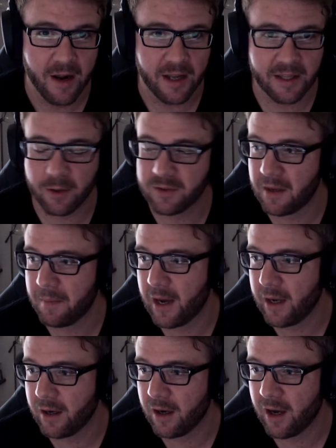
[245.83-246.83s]
I think it was on
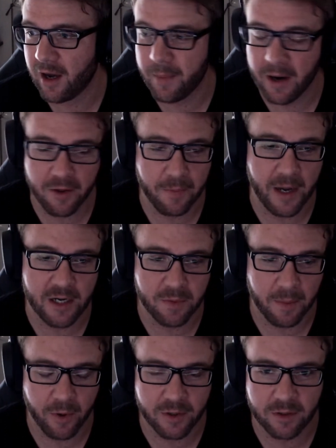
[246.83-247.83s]
my uh, my other page, my
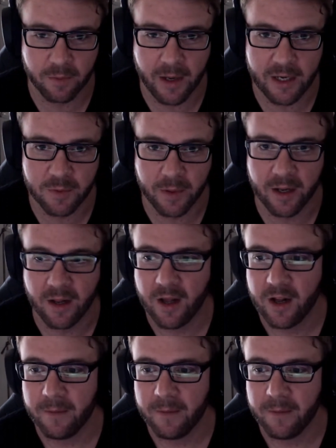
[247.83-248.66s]
personal page, but